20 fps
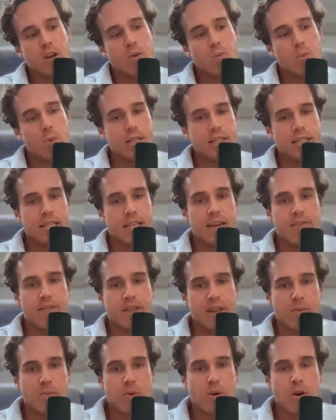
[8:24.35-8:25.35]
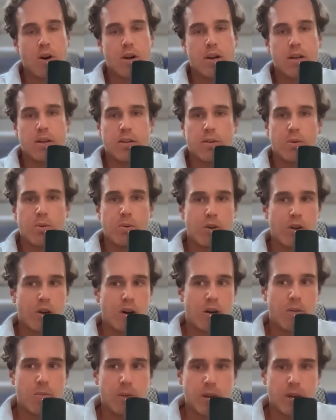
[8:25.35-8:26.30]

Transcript: we see if they work or not.